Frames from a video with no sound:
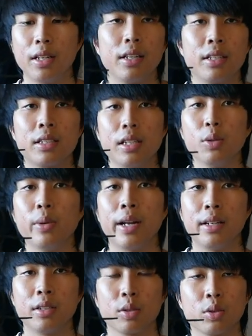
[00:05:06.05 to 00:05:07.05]
The
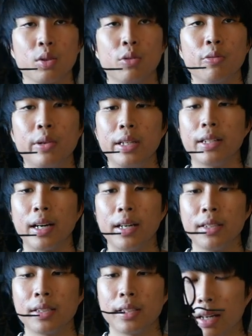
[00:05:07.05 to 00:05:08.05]
silhouette is also really
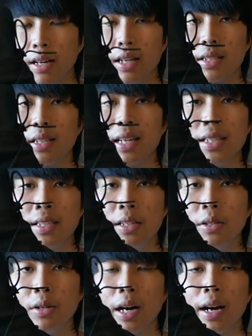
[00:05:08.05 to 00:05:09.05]
nice. It has a nice
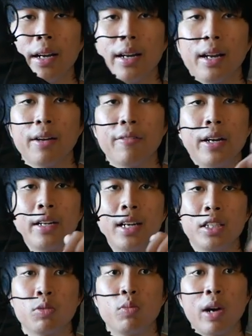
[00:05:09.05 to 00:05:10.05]
heel height and a very
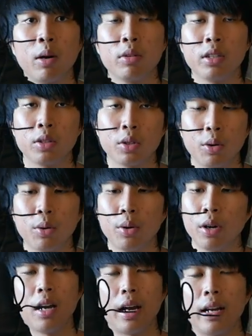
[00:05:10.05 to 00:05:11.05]
nice rounded toe.